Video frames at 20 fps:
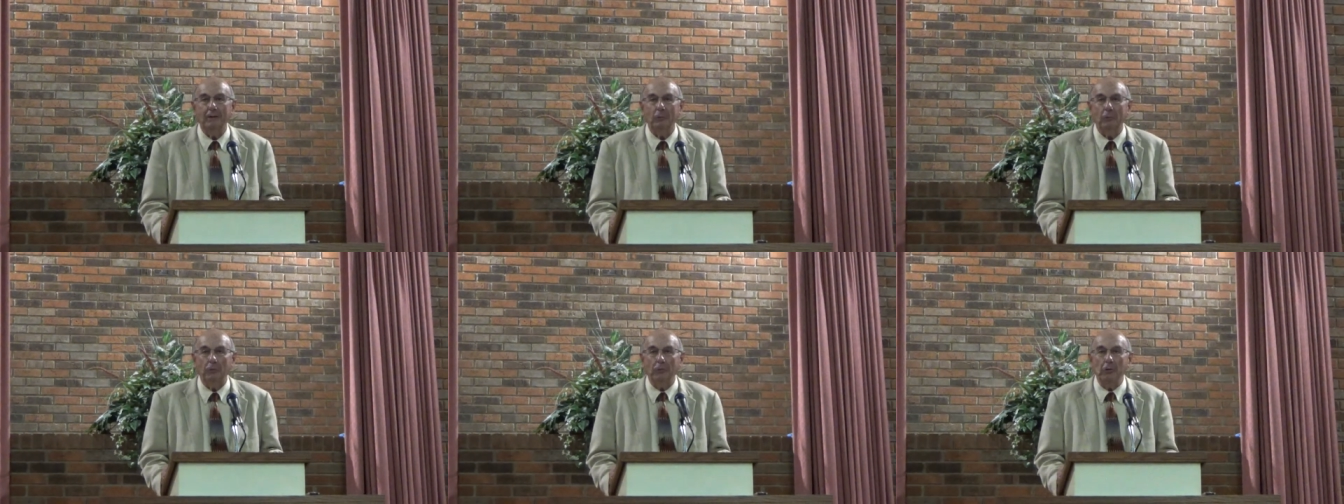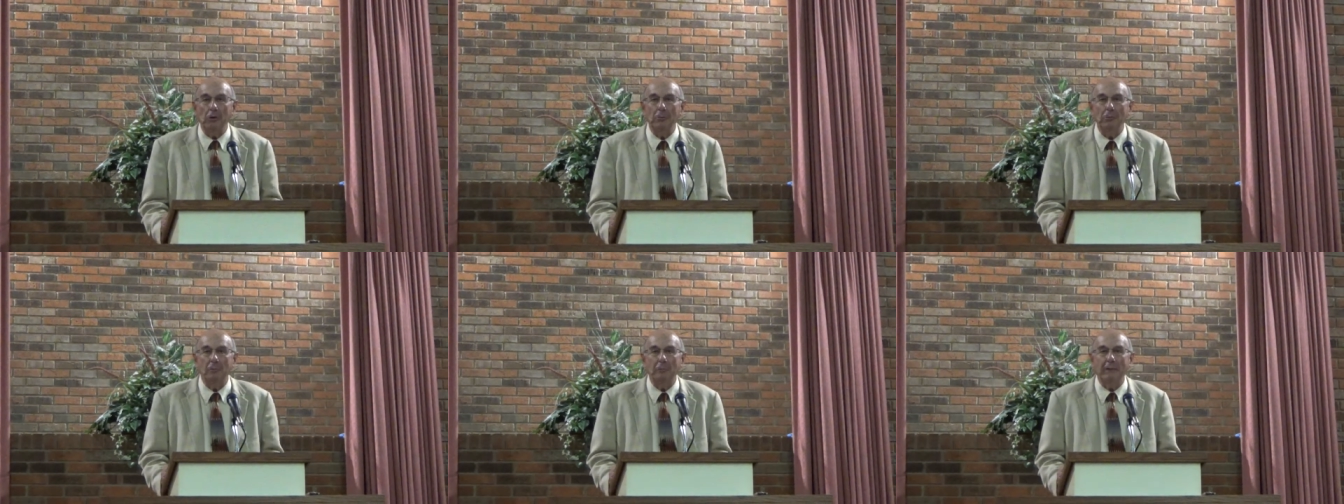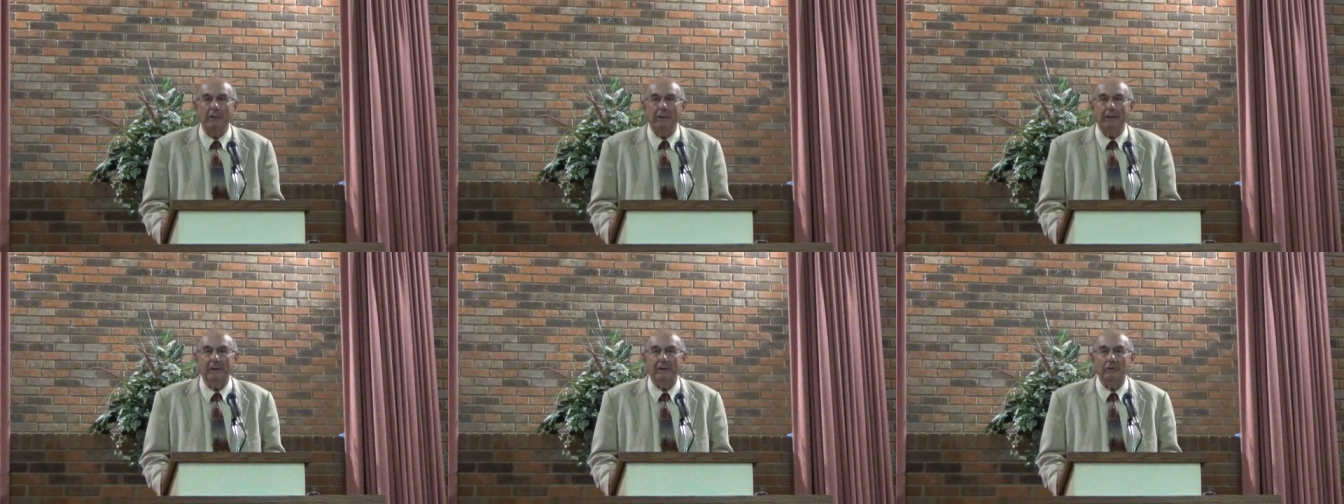We're human
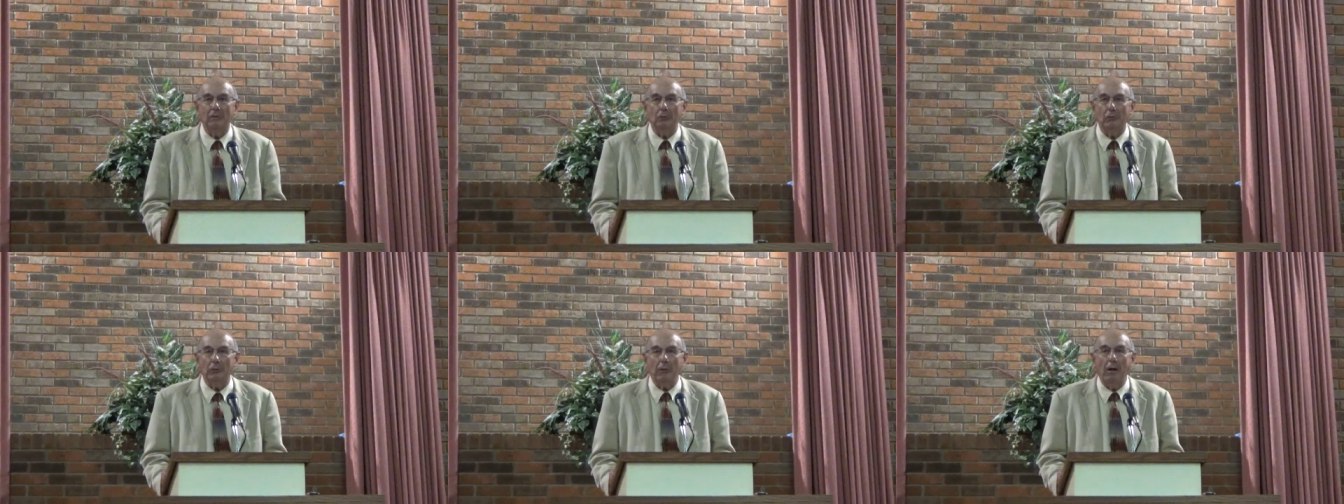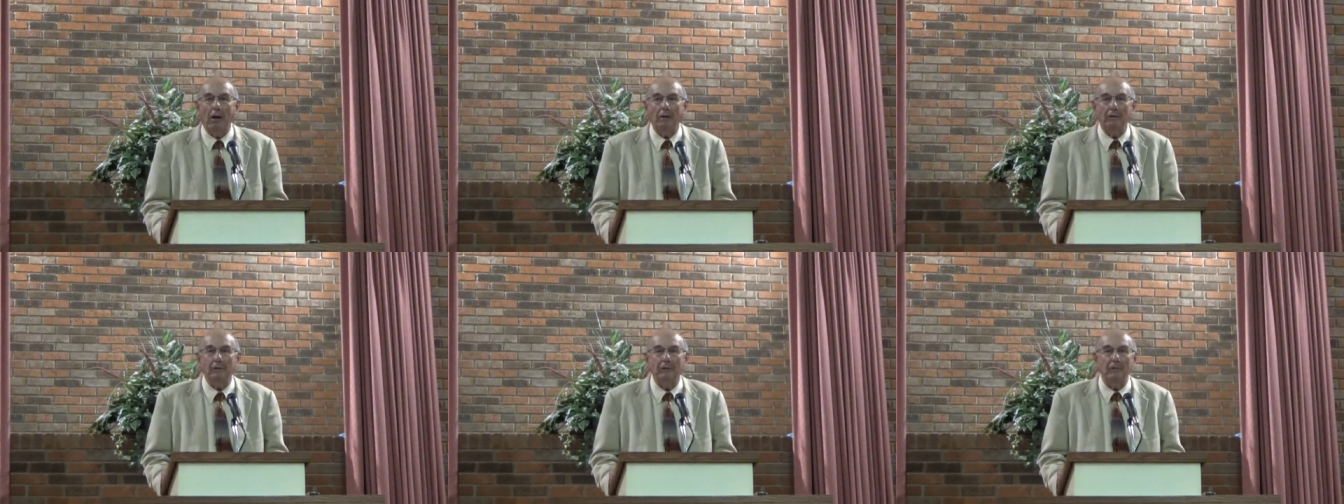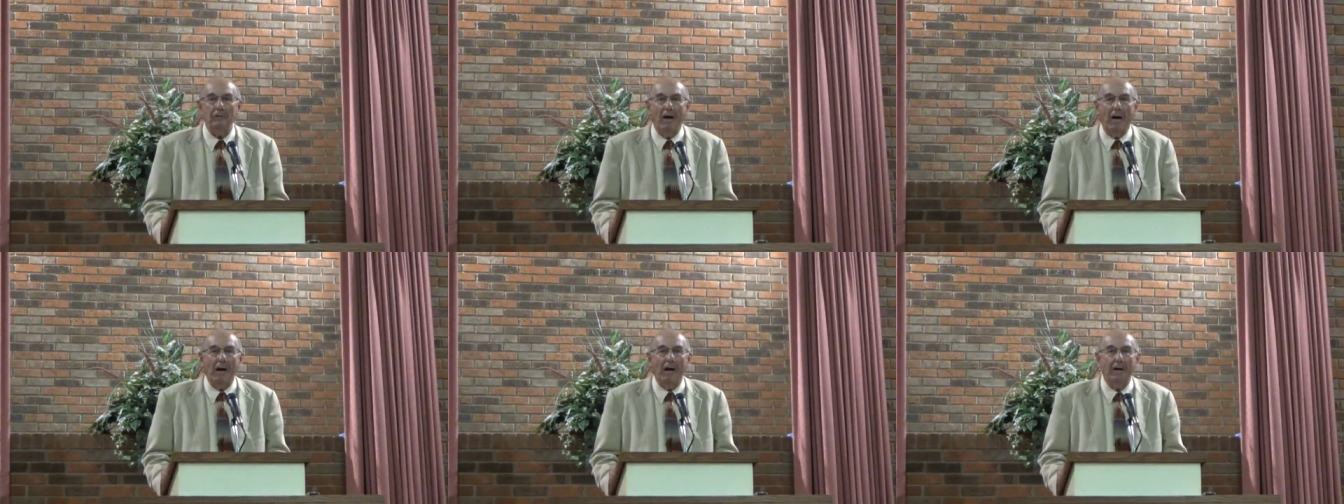beings. We're not
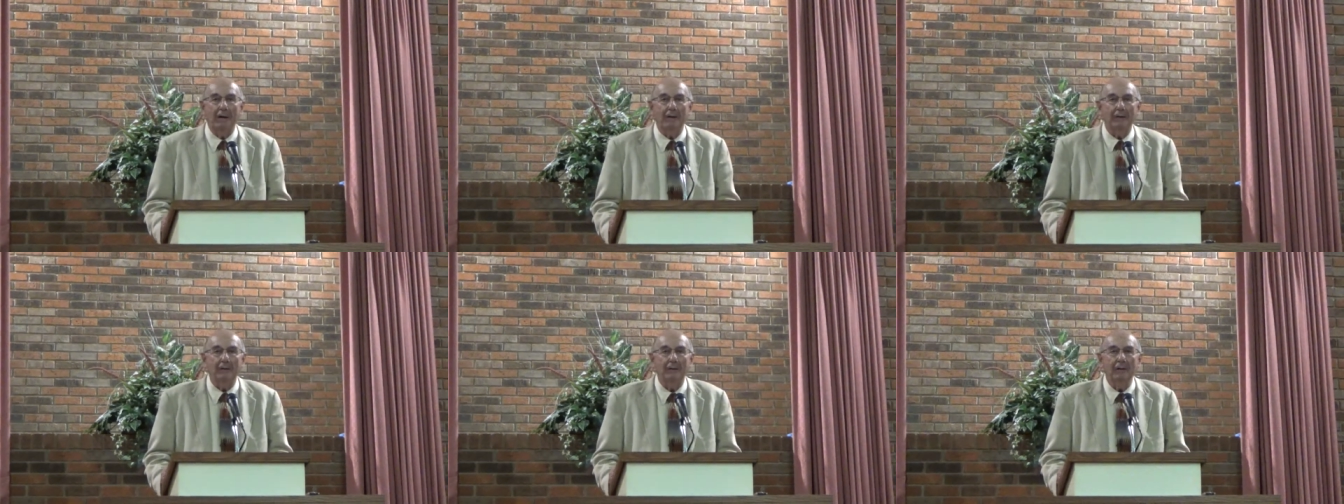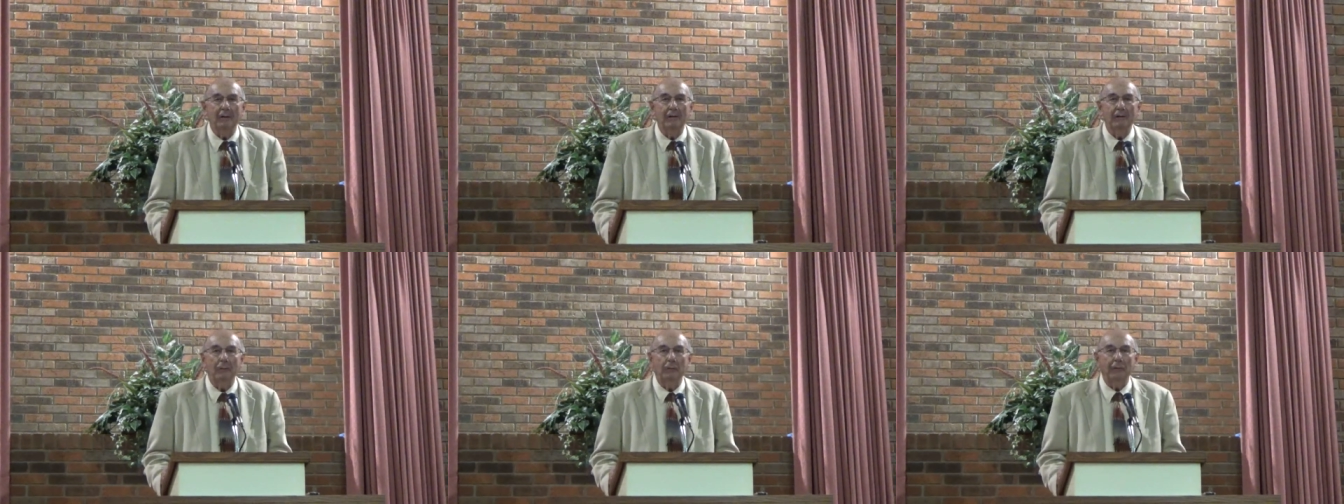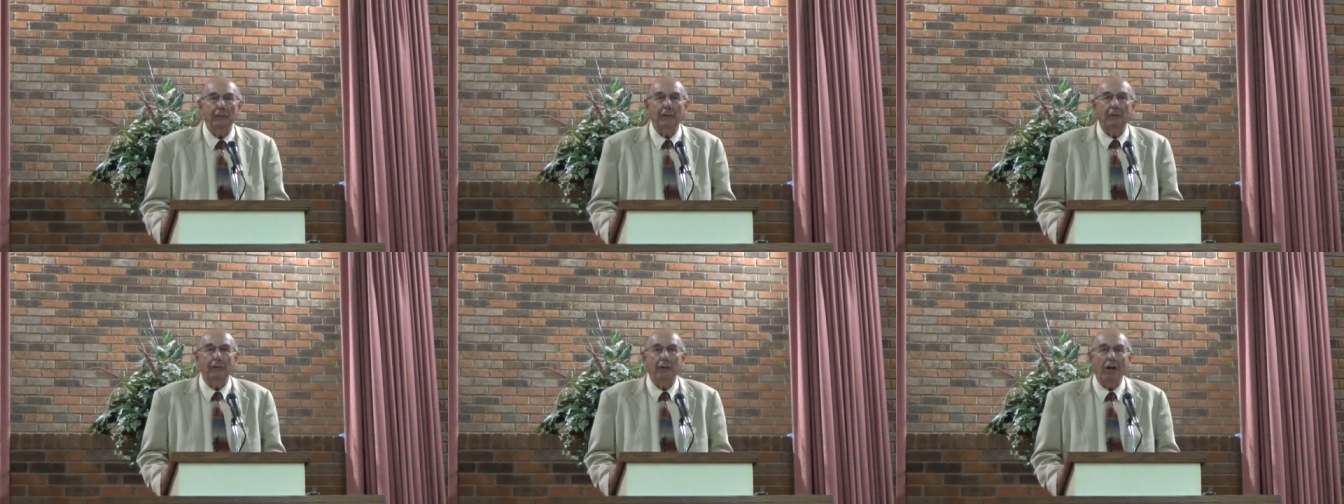divine.
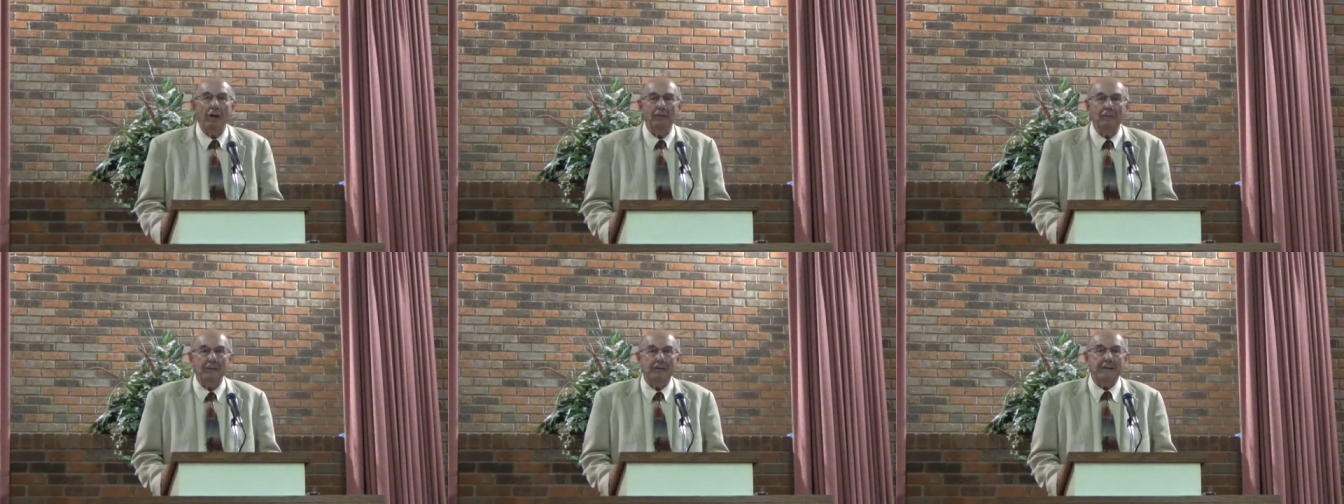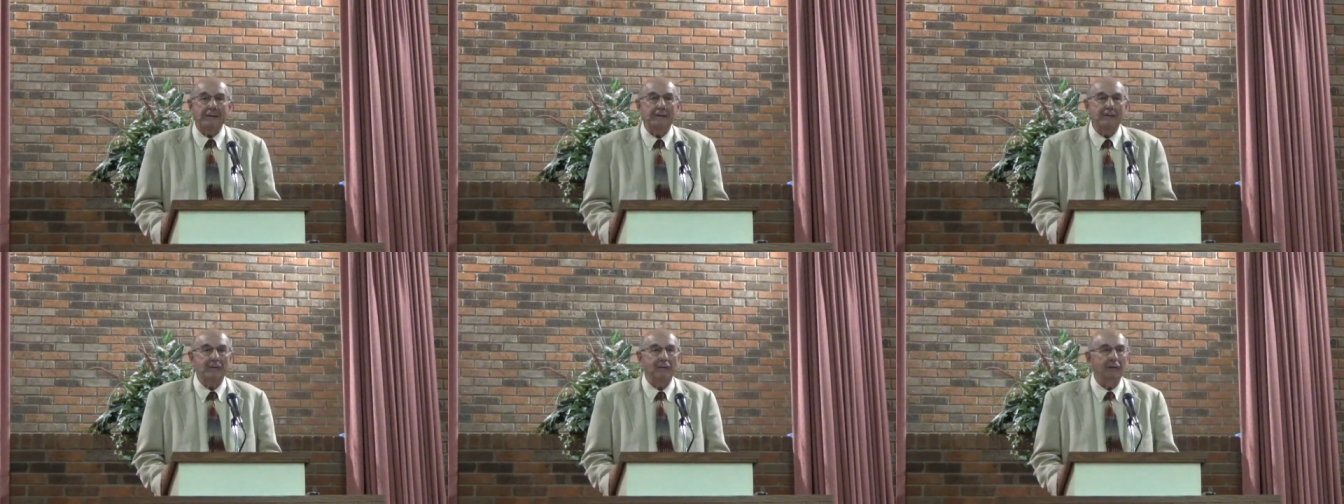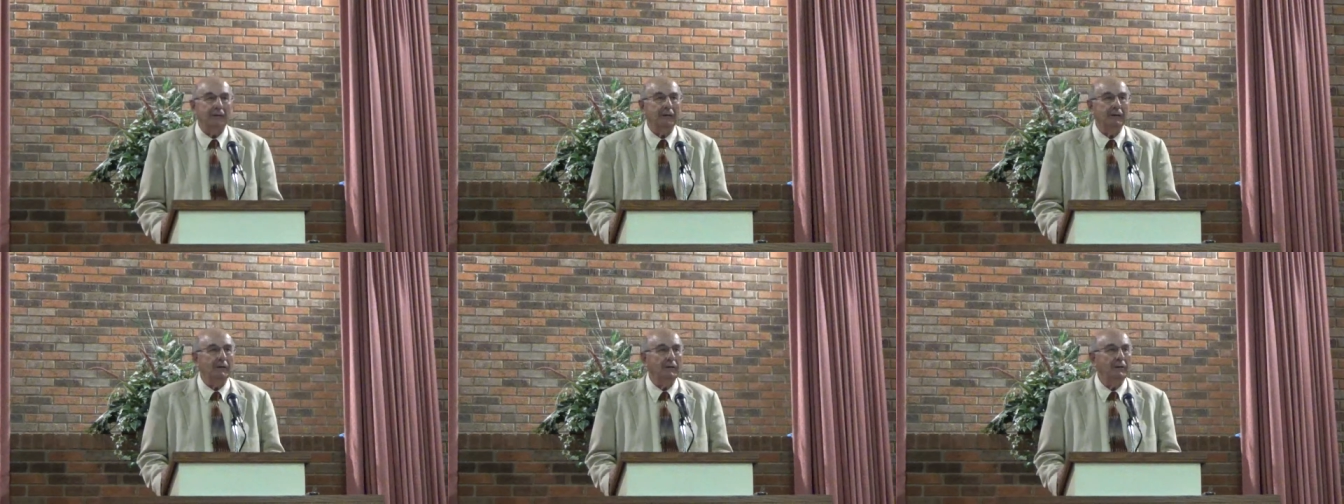We are not
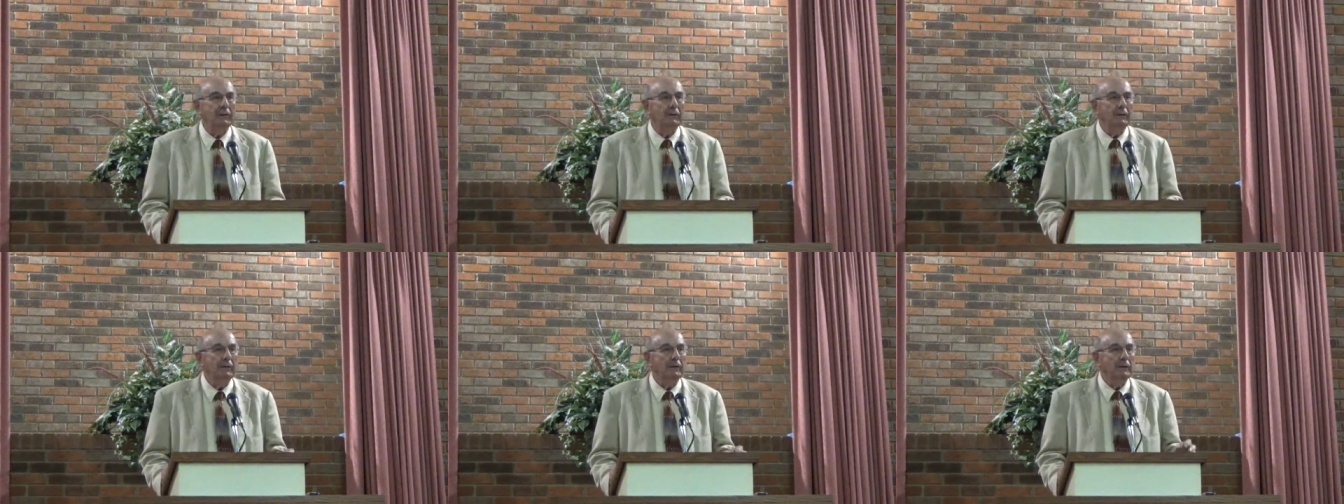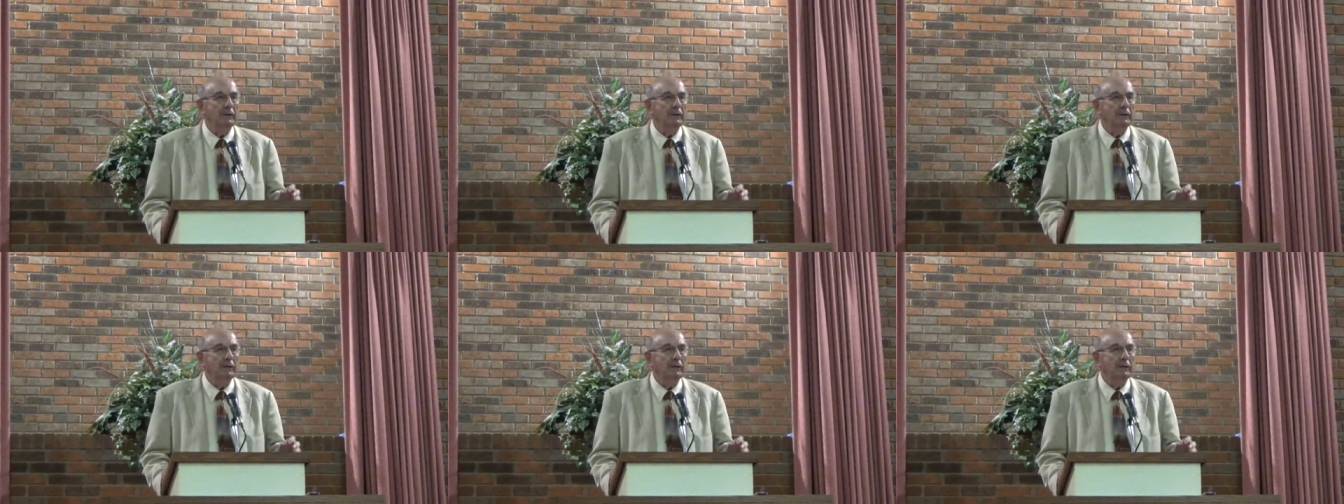deity.